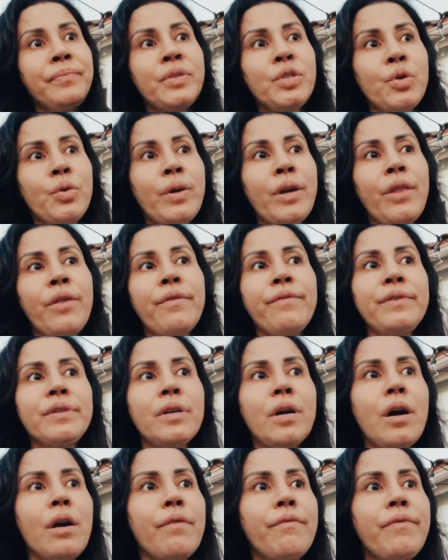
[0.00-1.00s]
to another
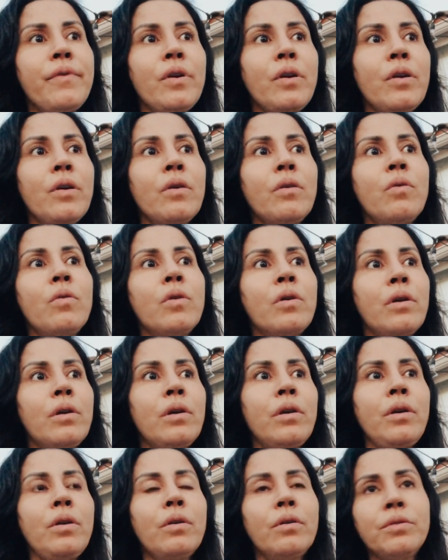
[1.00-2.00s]
photographer,
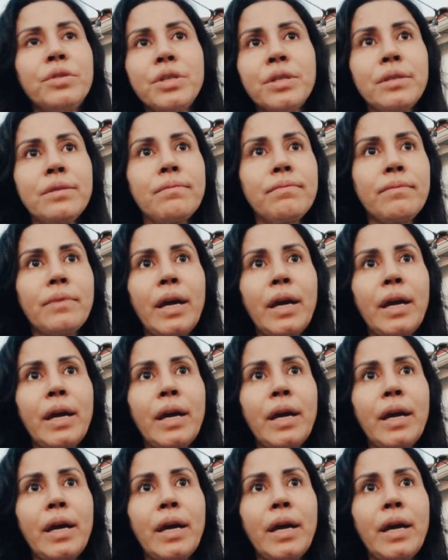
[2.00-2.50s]
or just